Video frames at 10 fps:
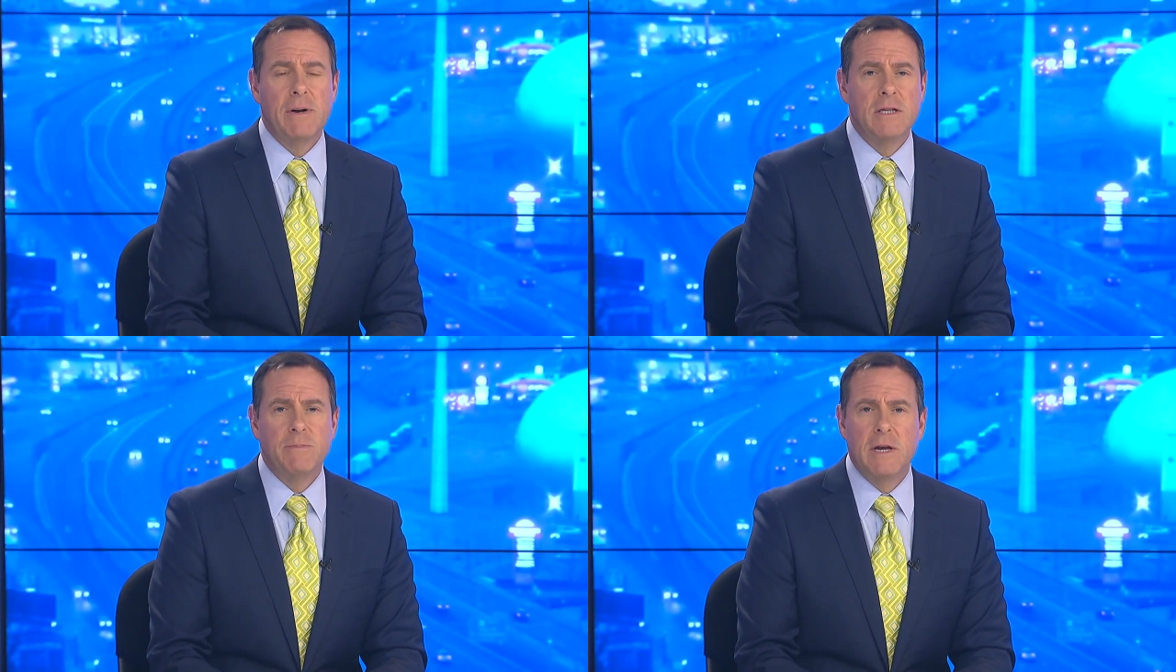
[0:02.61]
but
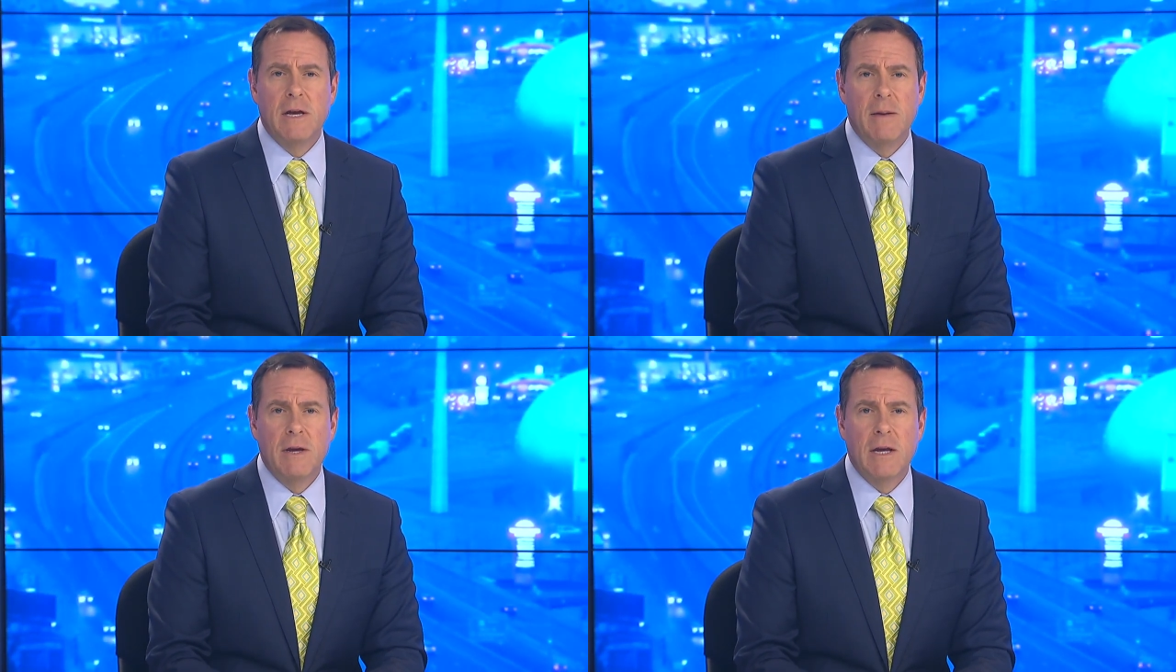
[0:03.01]
it's
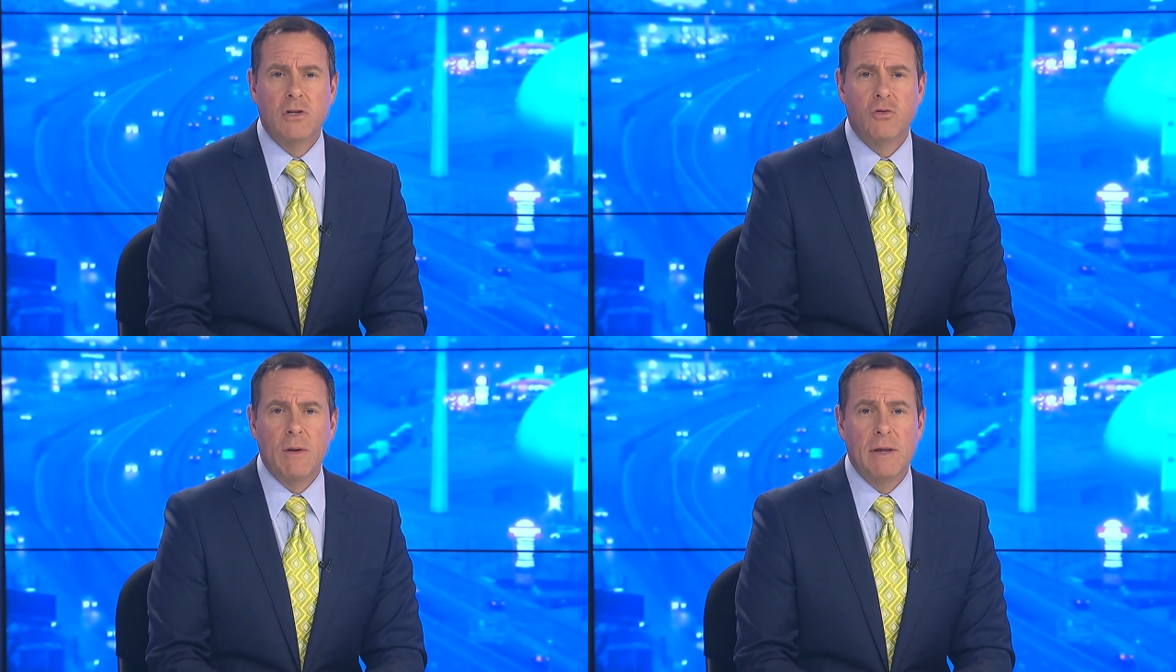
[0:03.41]
becoming
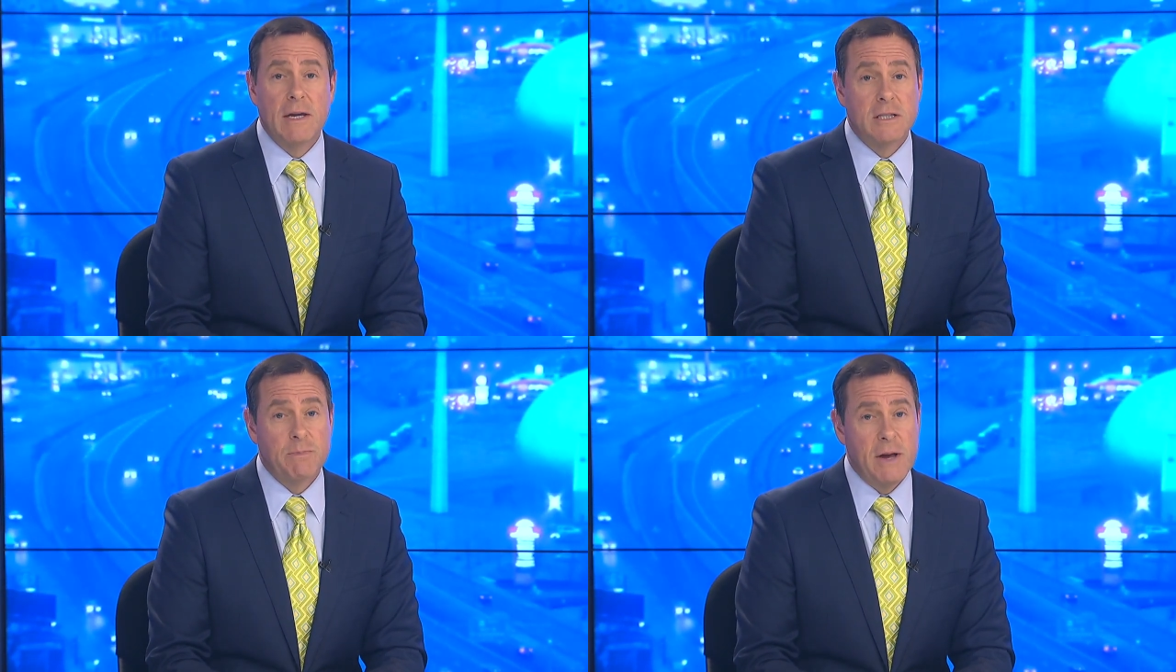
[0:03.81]
extremely
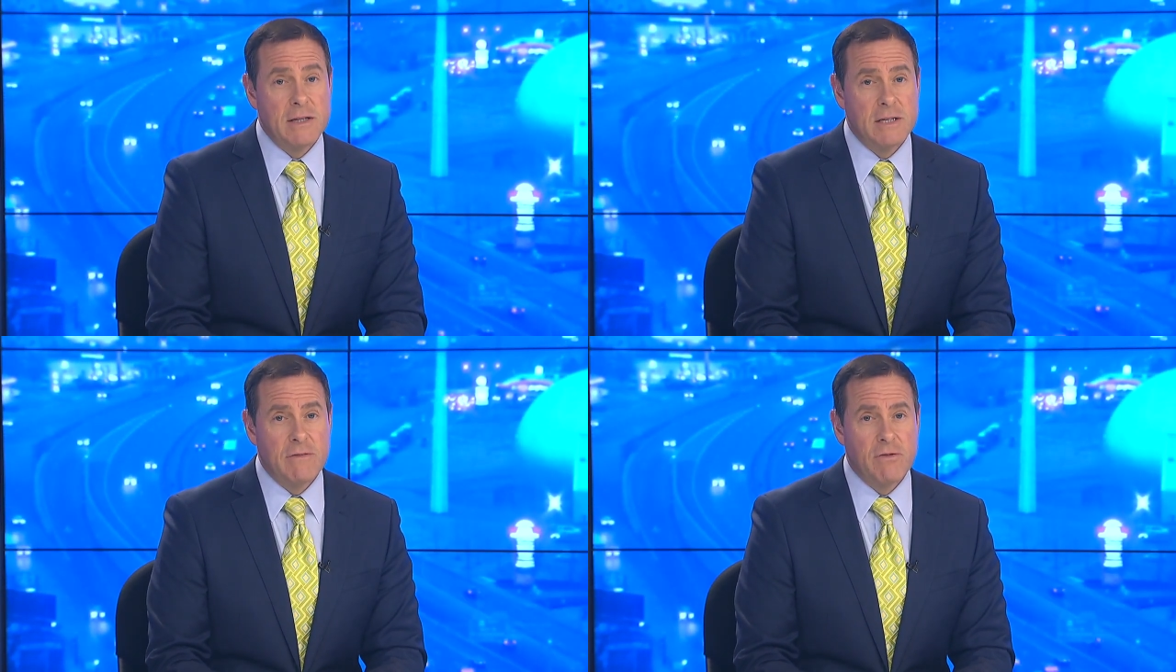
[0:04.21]

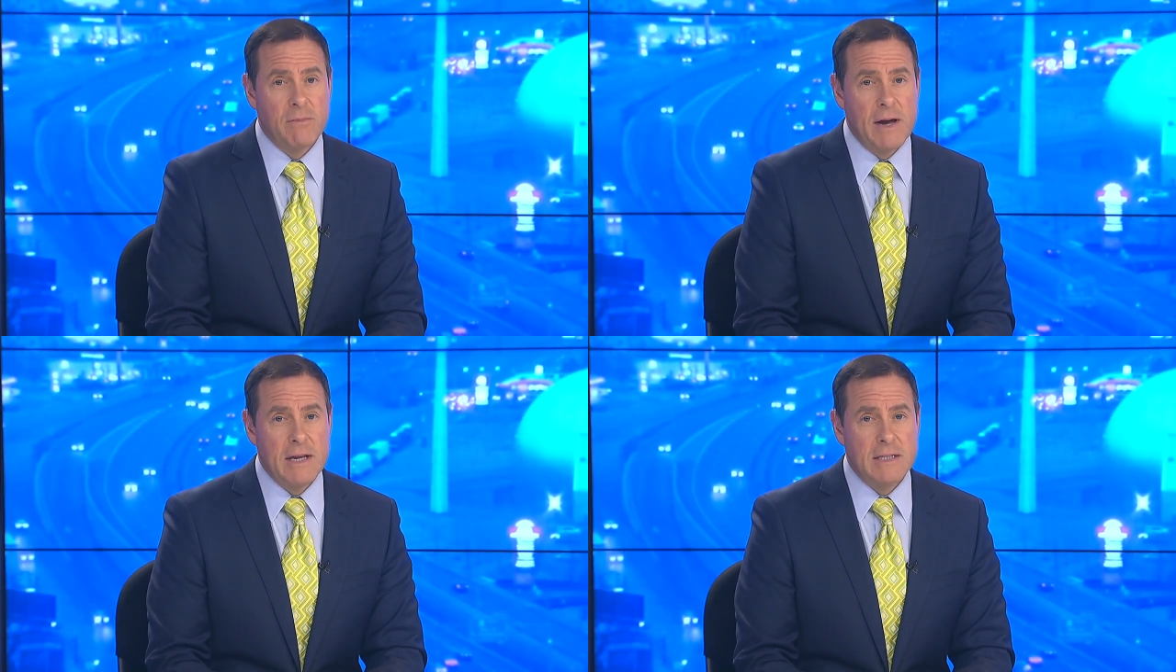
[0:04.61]
expensive for
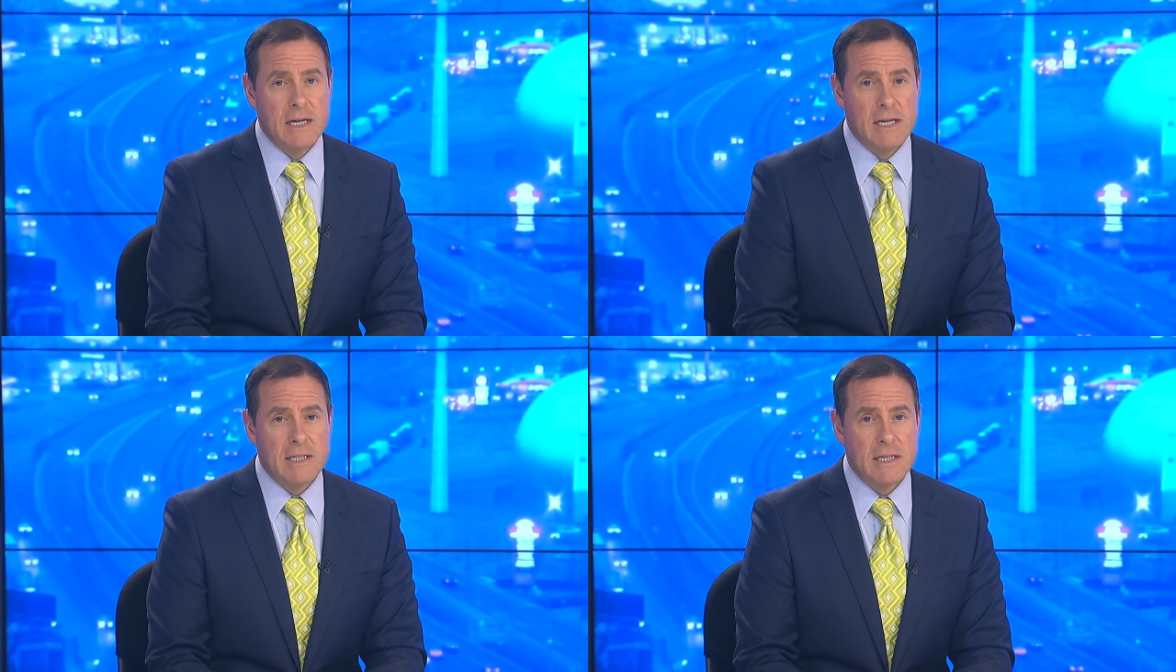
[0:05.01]
many
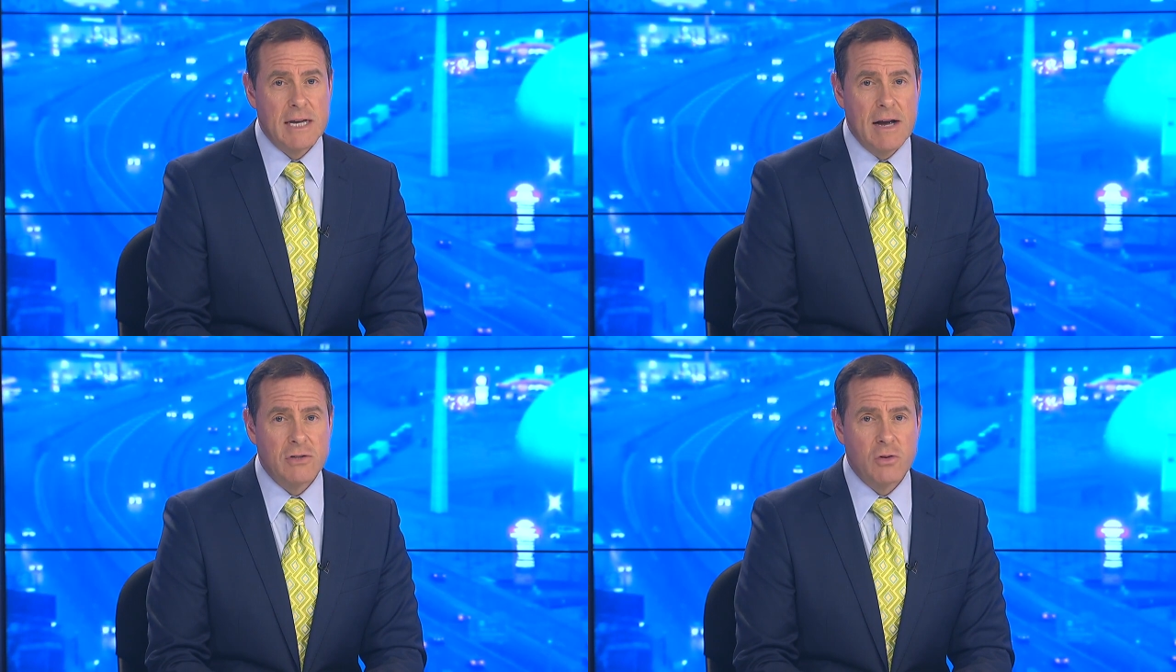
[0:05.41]
cities and
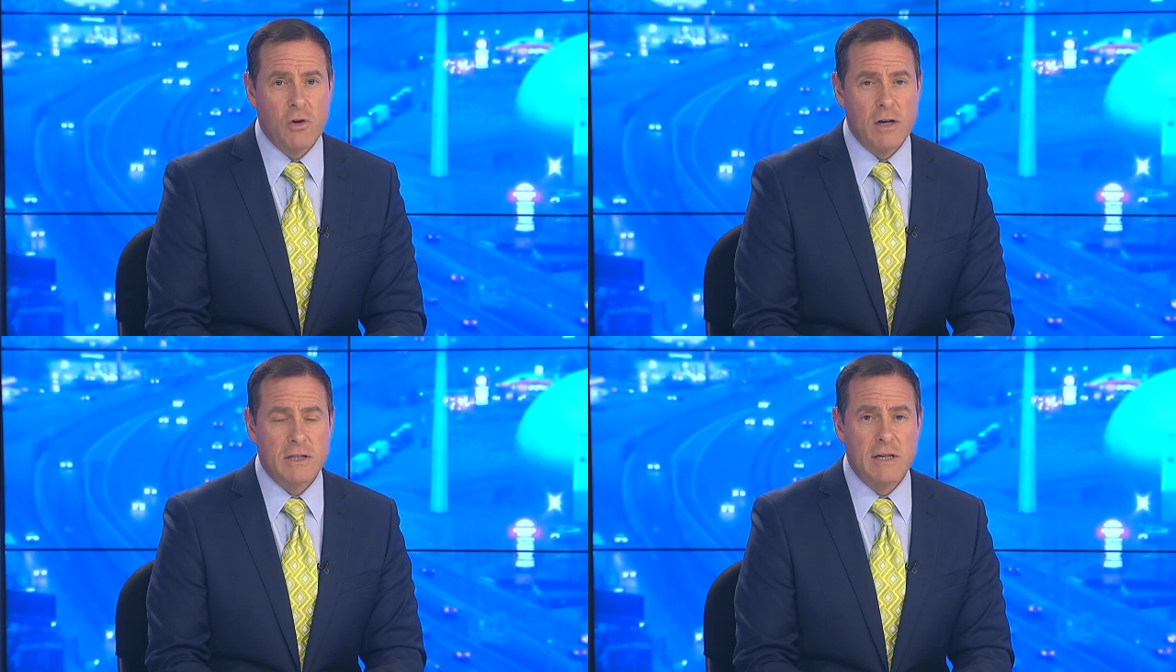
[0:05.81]
towns
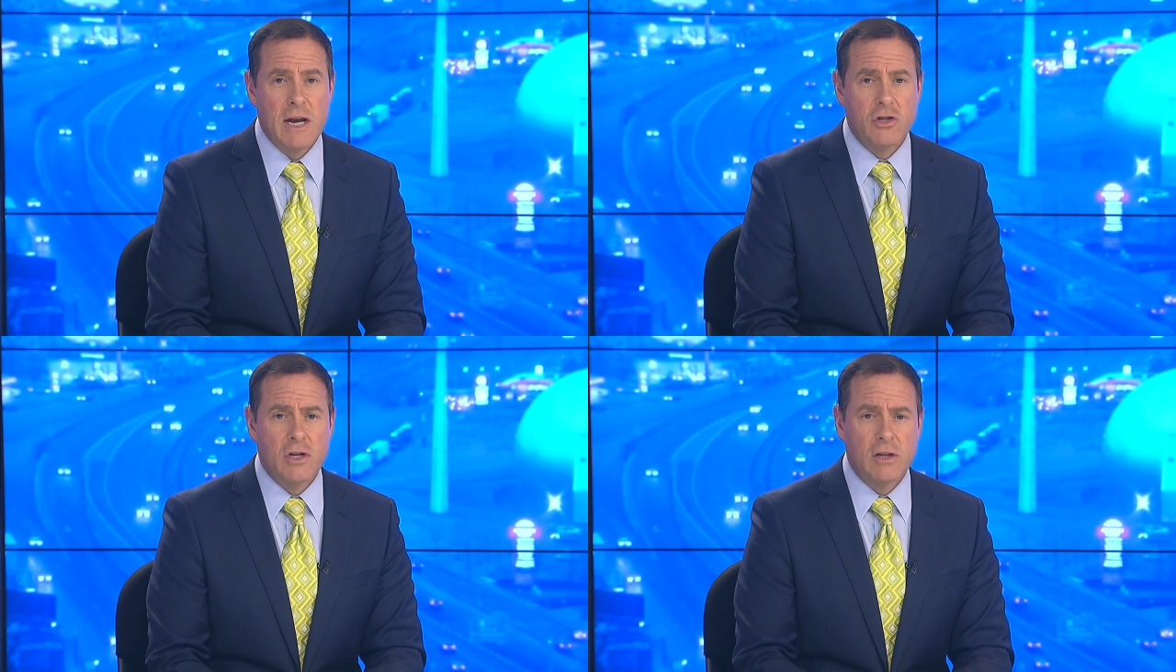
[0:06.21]
across the nation,